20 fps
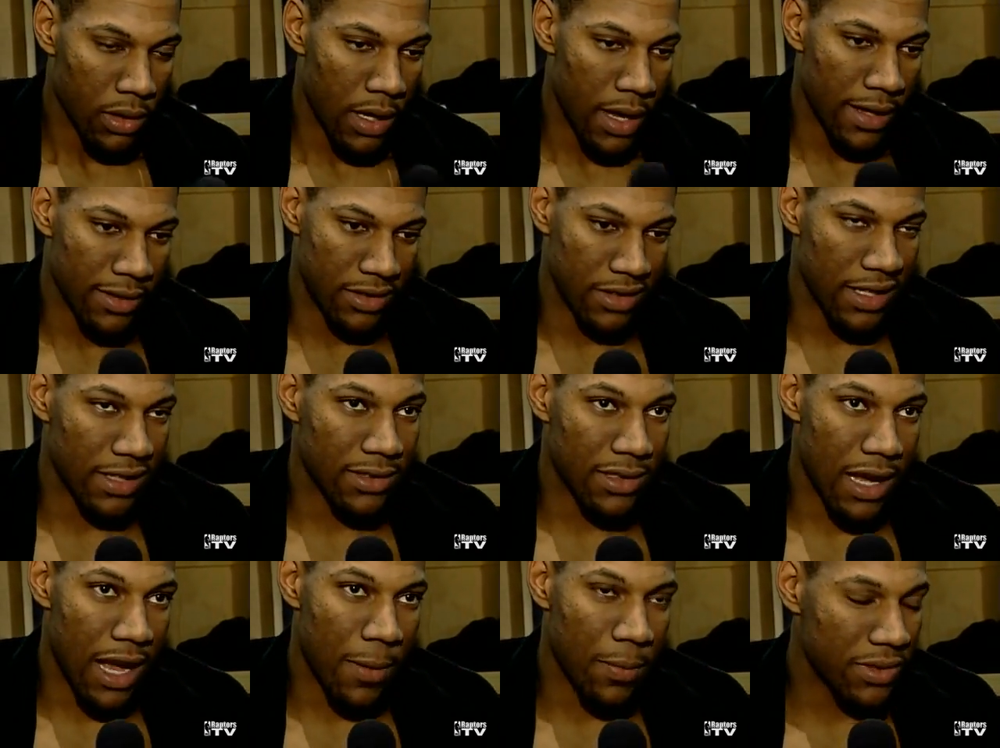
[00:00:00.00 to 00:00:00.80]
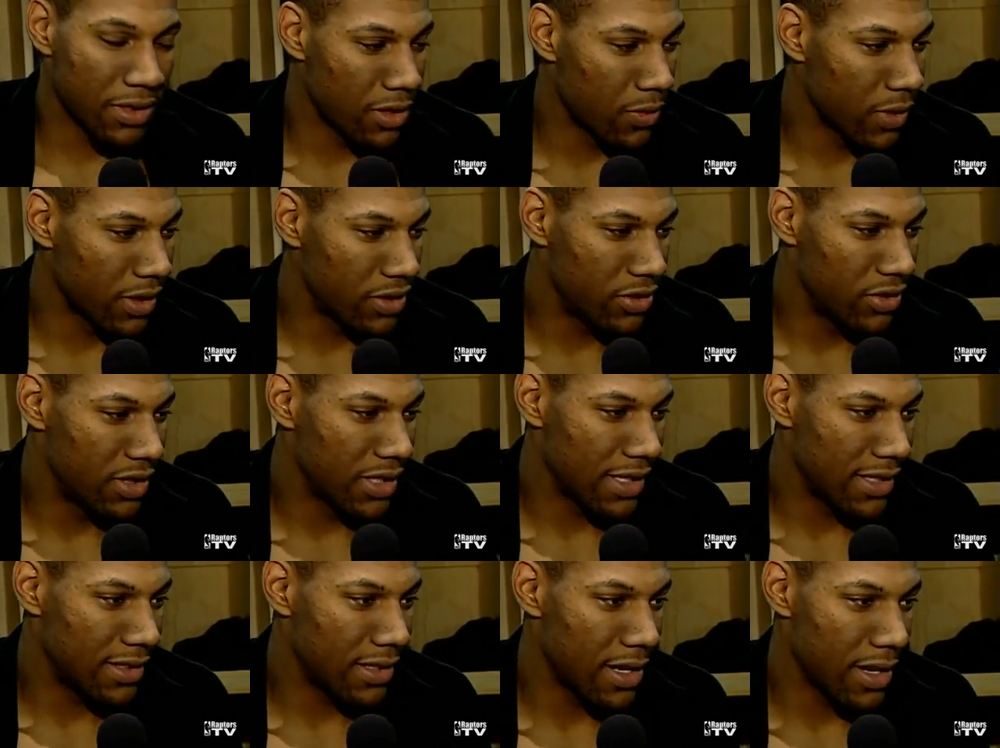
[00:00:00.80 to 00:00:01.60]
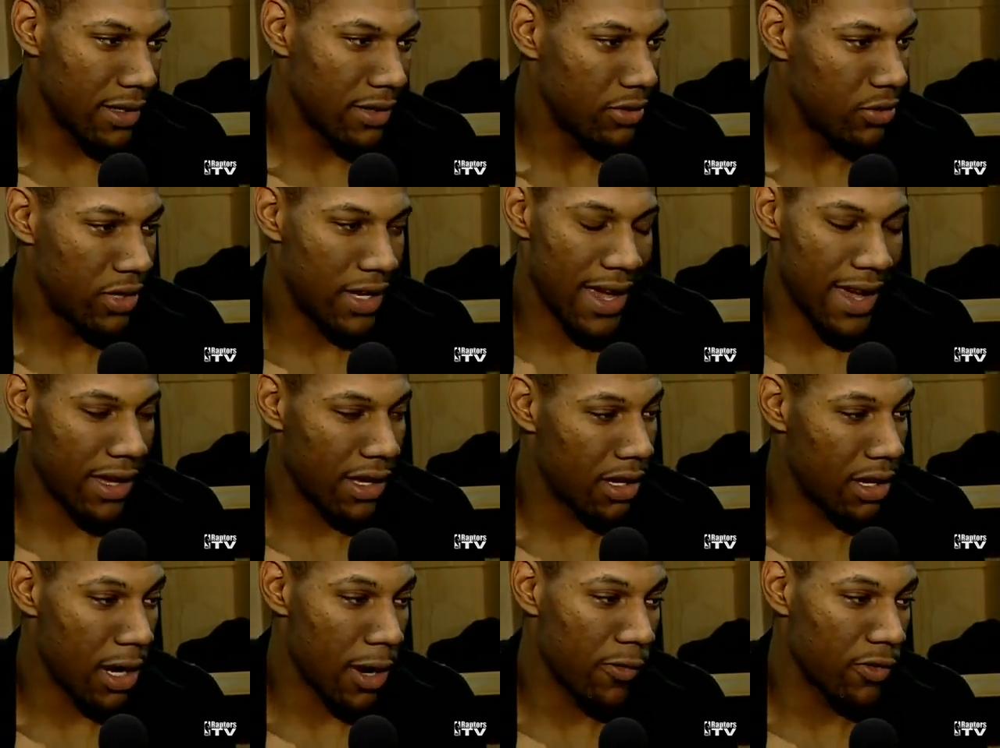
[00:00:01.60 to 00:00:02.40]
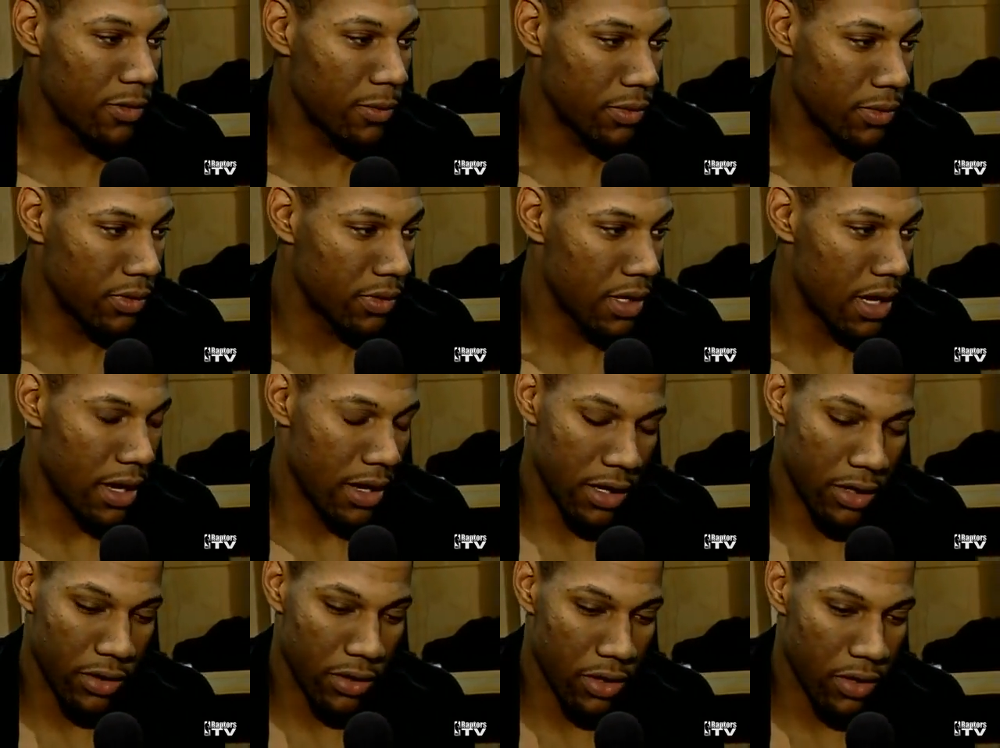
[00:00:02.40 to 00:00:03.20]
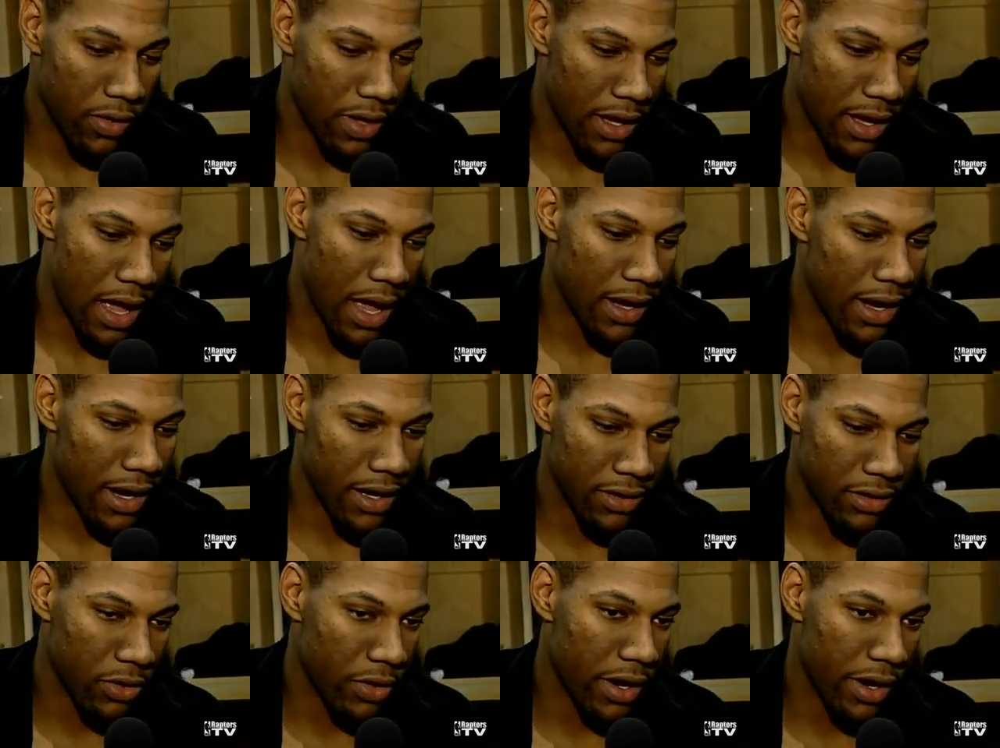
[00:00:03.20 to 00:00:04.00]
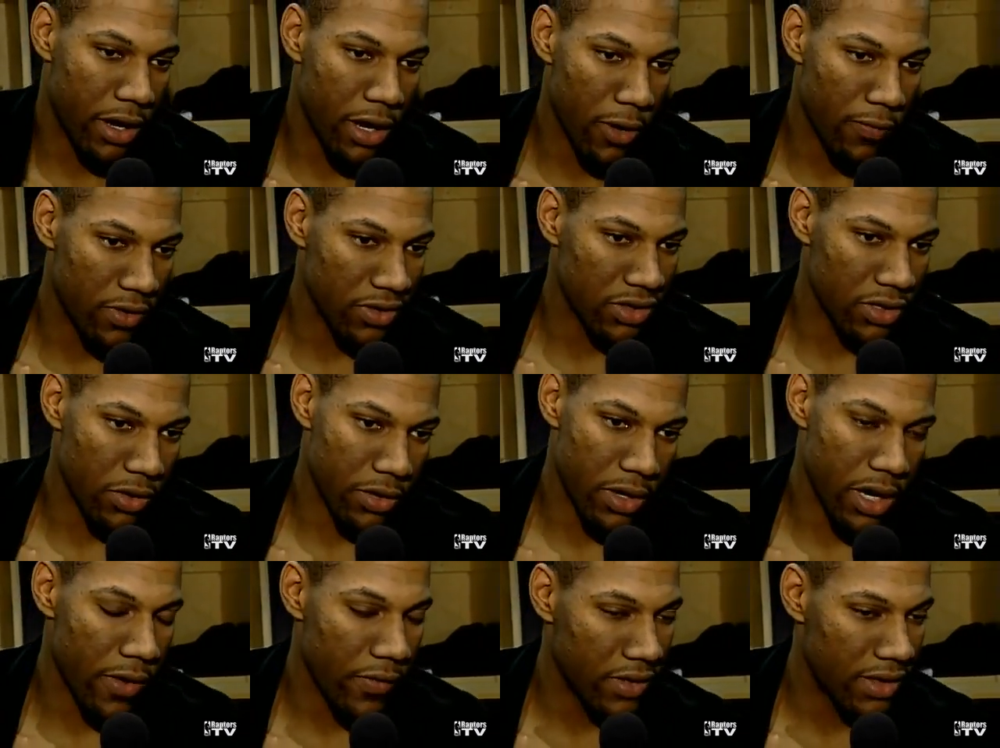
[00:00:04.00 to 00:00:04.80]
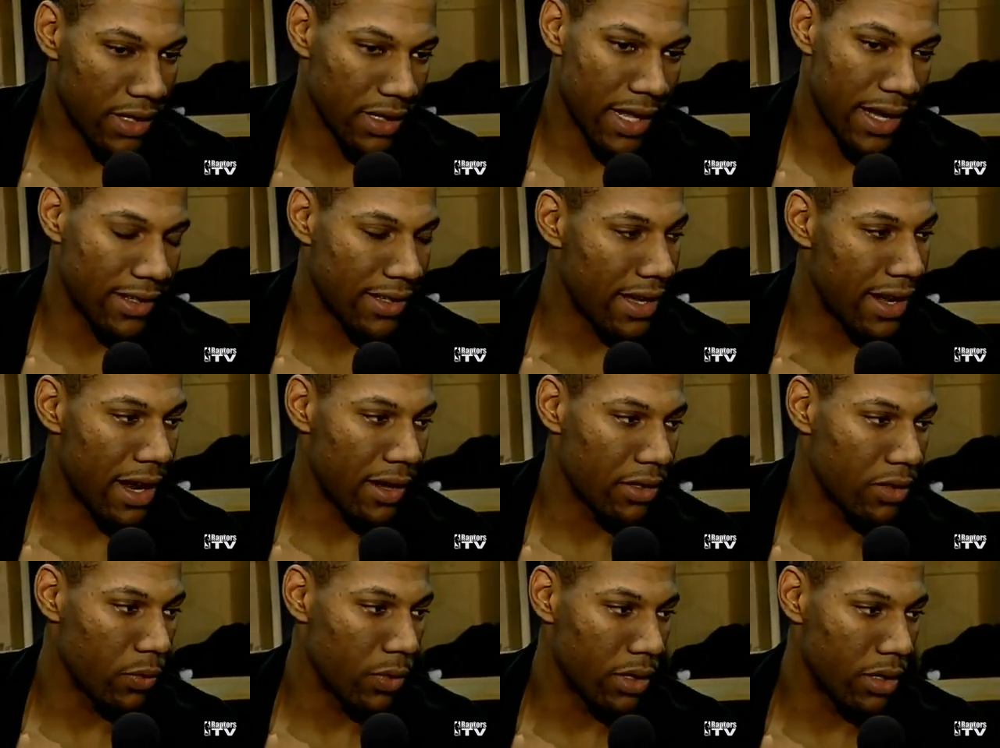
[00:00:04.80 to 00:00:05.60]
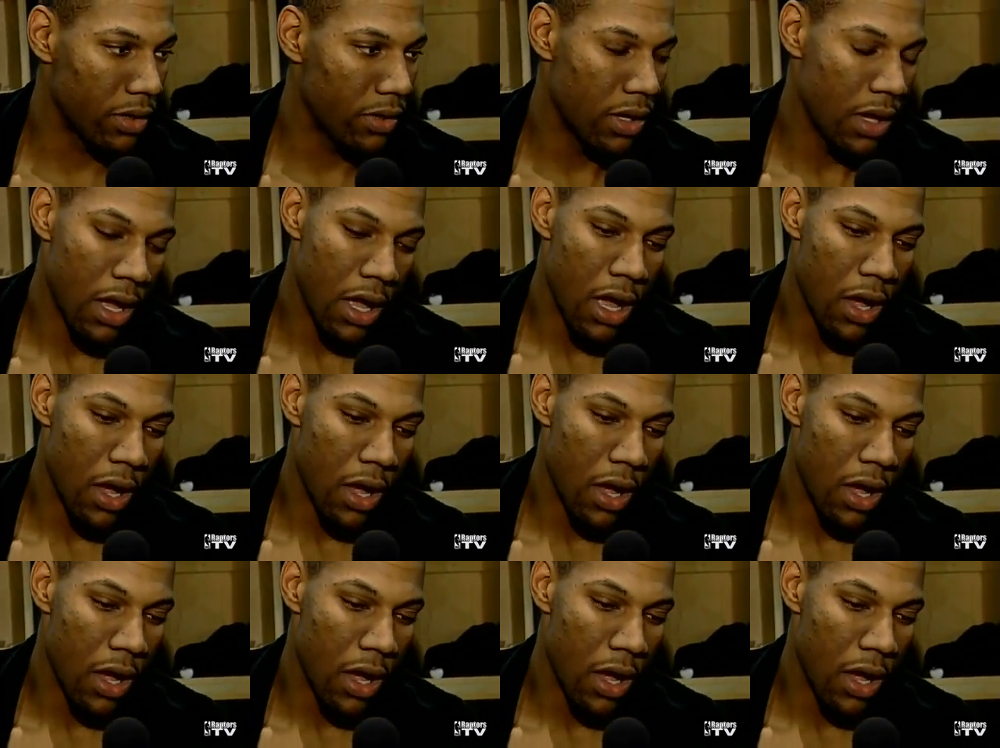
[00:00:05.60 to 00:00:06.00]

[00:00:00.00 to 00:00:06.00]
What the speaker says: It's just the opposite of what you just said. You can't get comfortable. And, you know, that I got to throw that comfort zone and everything like that out the window.